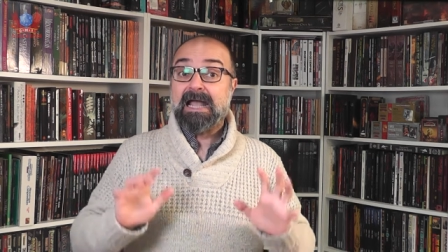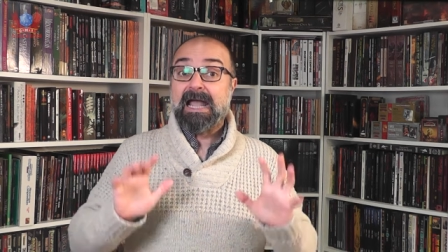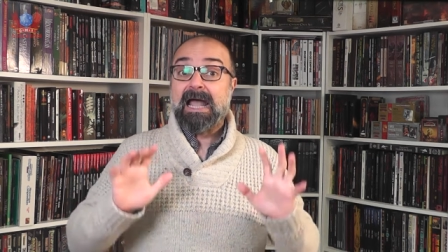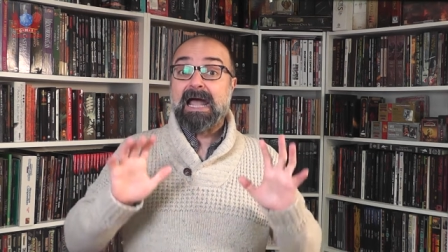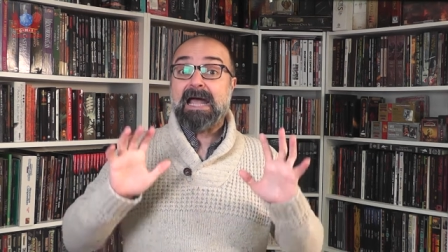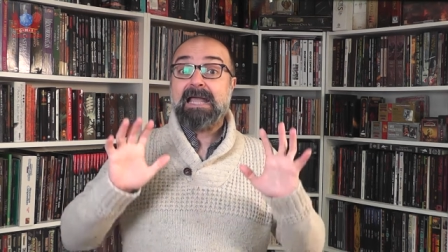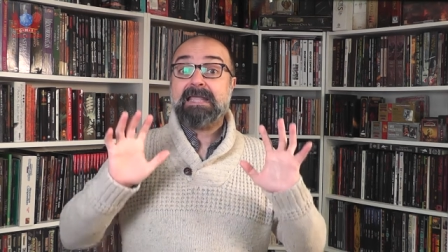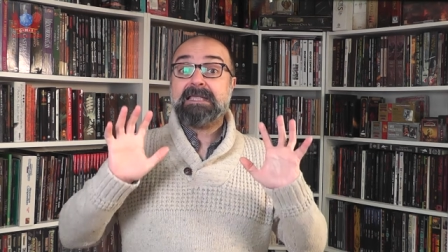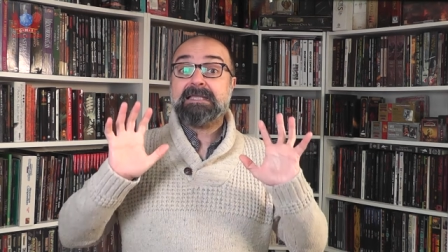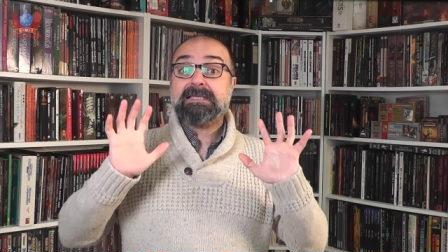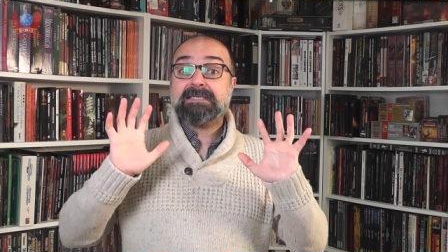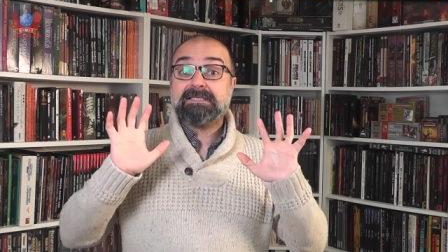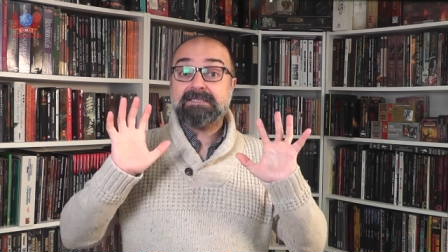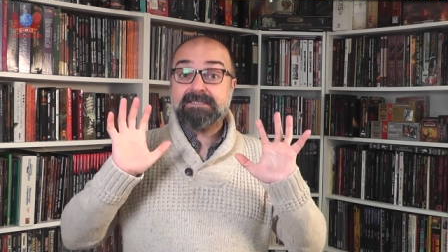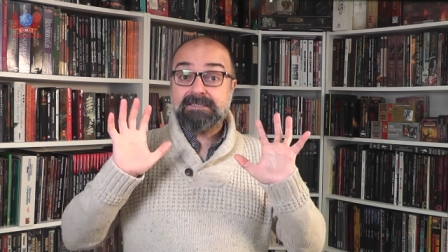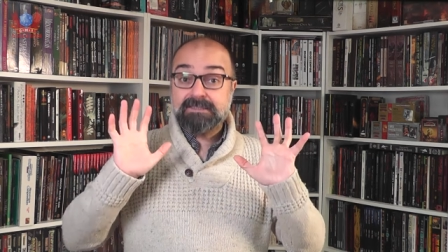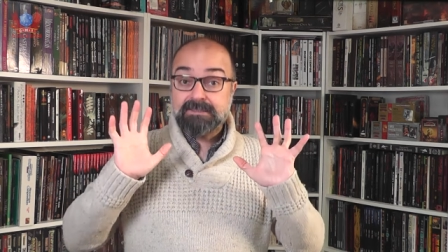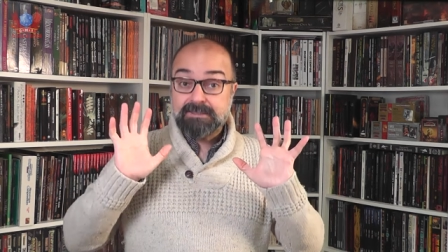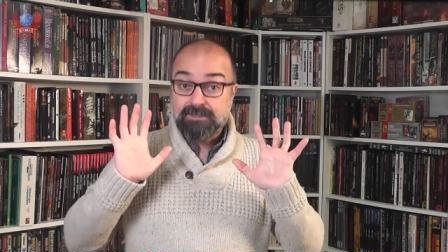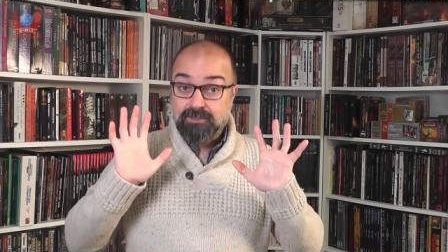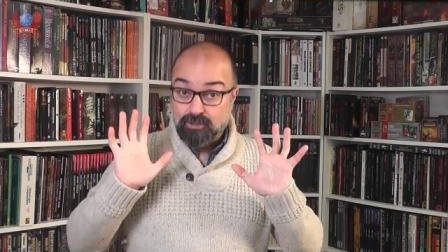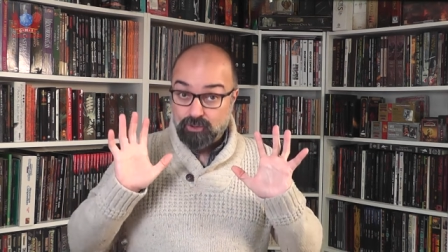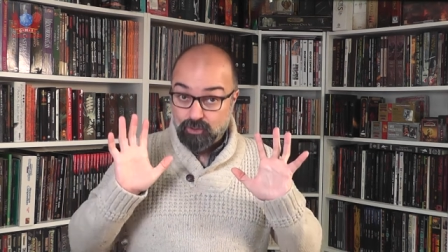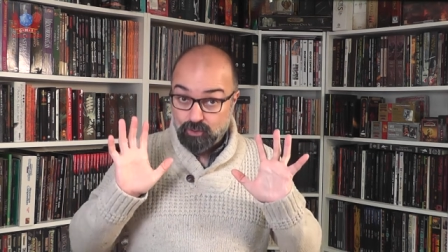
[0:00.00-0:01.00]
I
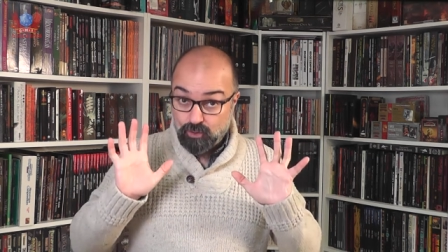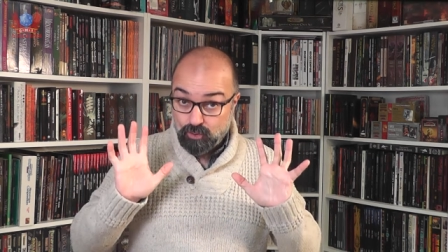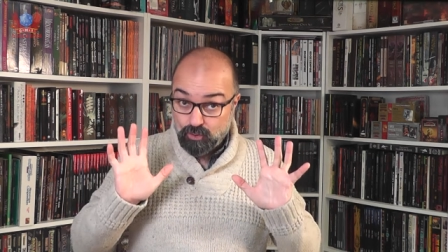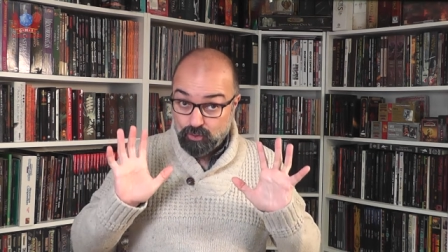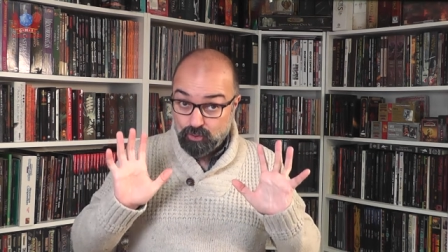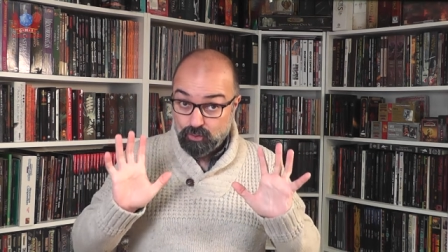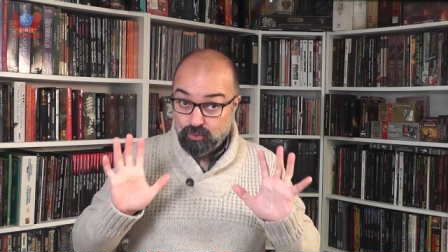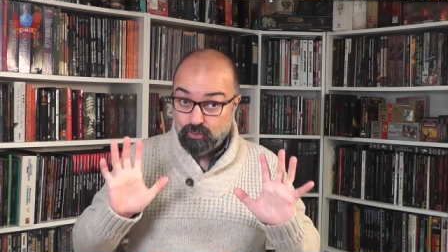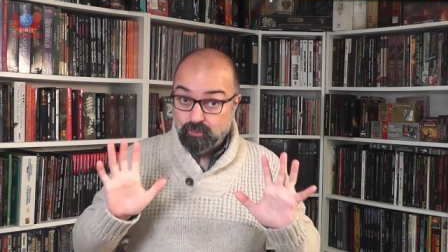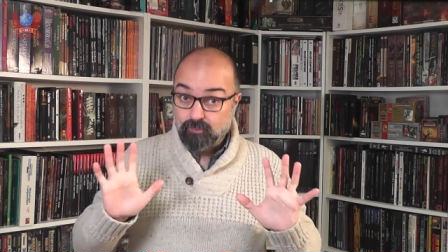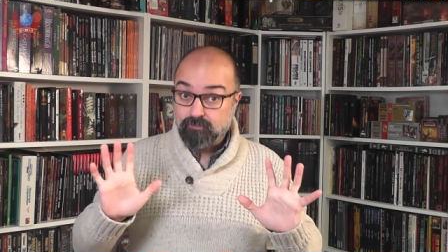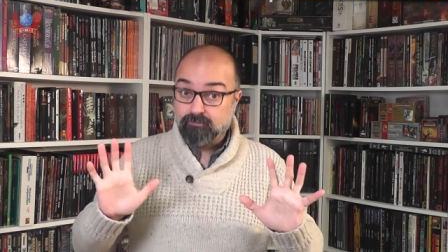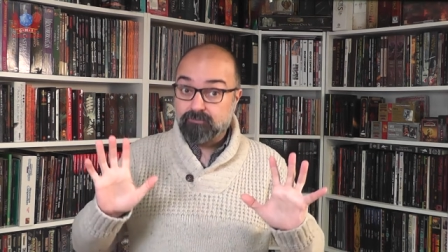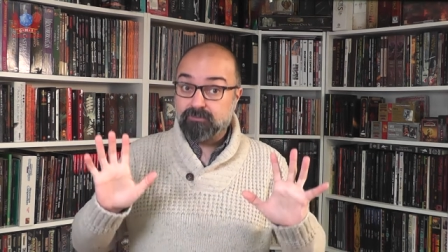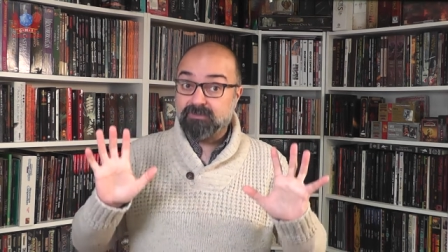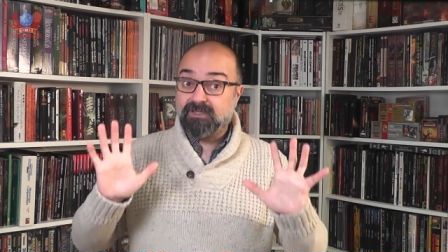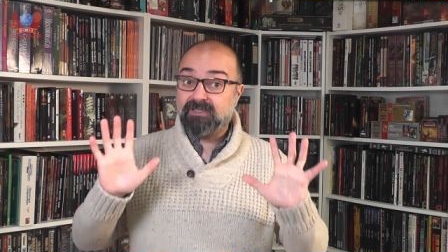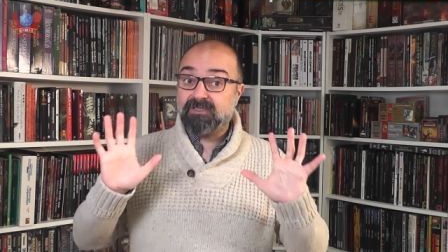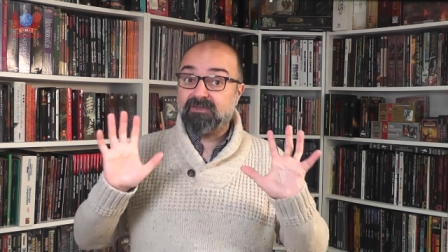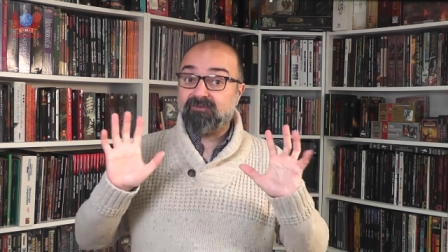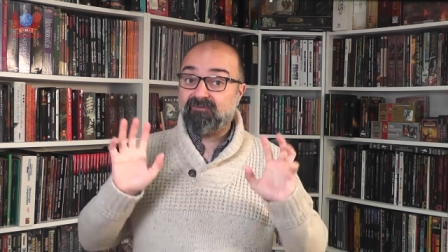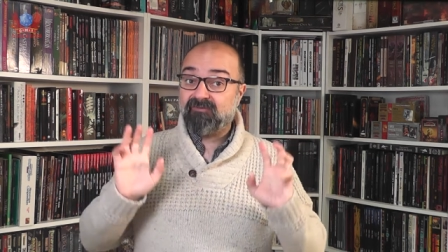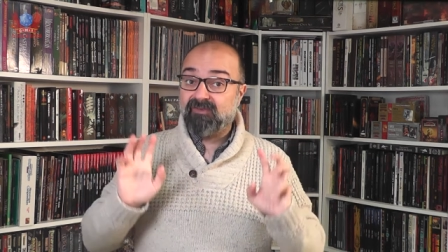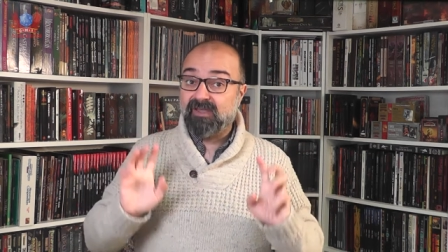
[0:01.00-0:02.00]
assume
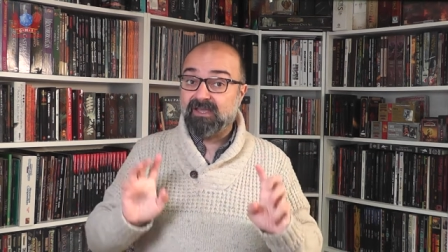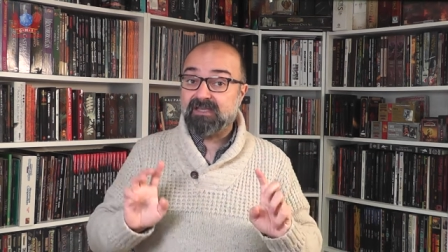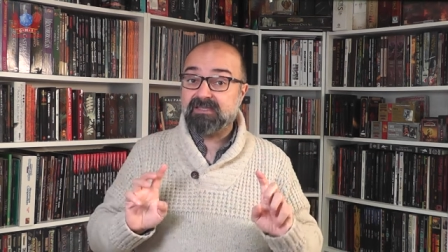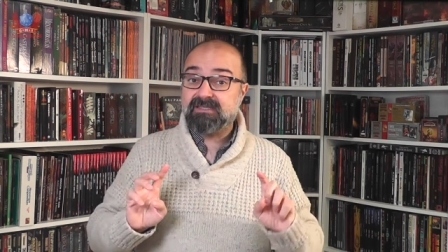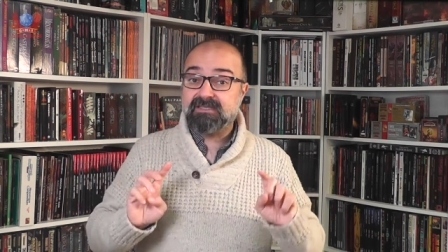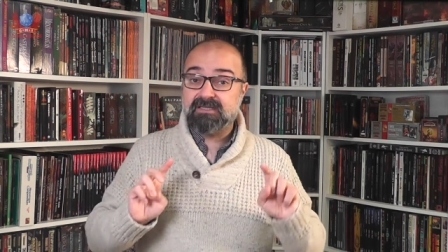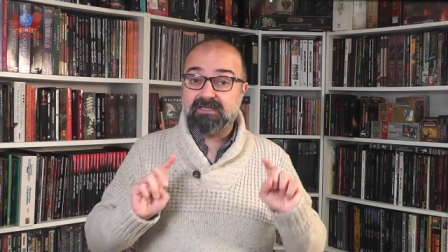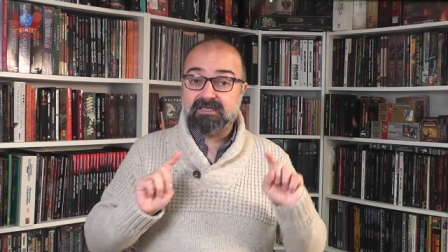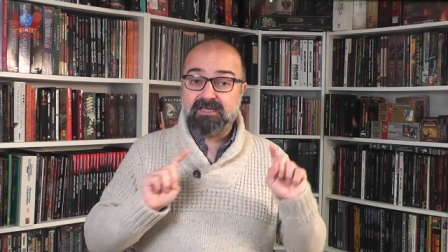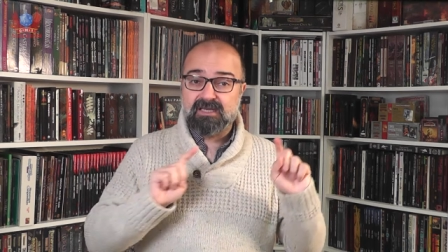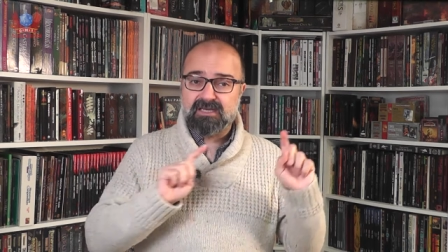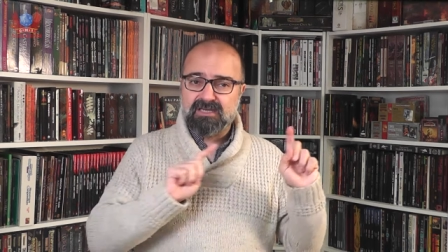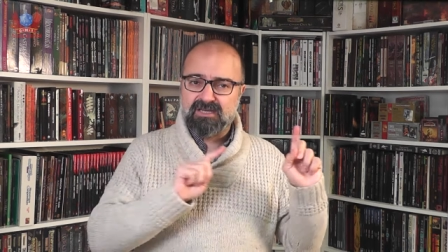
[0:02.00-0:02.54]
that affecting a